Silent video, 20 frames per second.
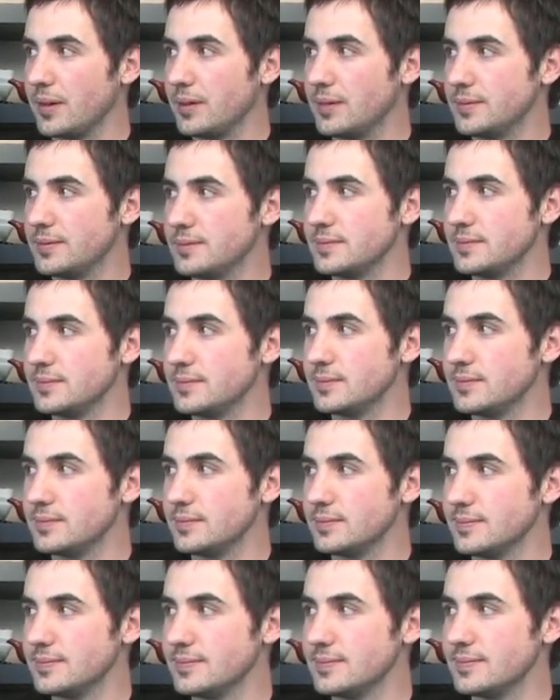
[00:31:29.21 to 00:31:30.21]

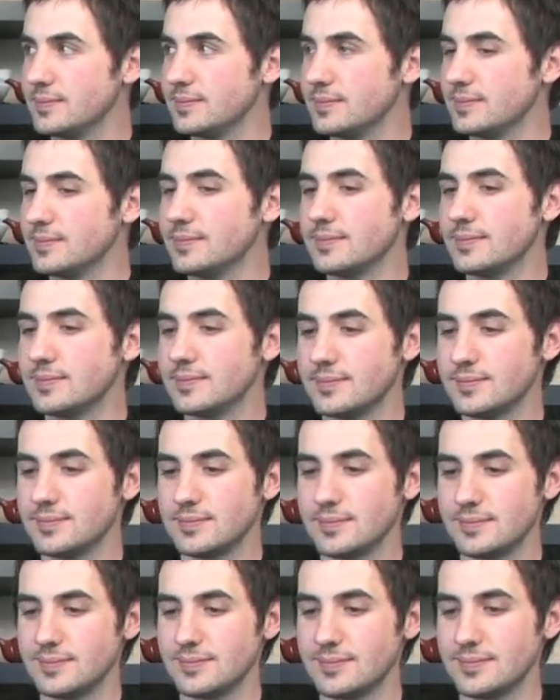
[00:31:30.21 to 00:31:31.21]

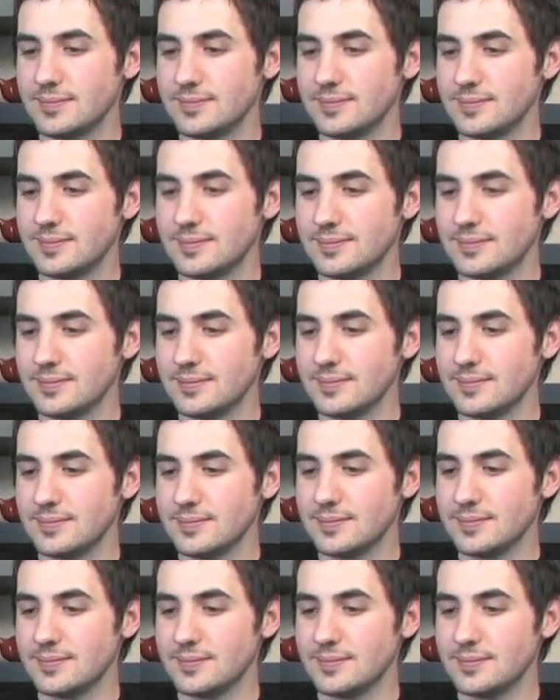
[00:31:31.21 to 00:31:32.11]
(silent)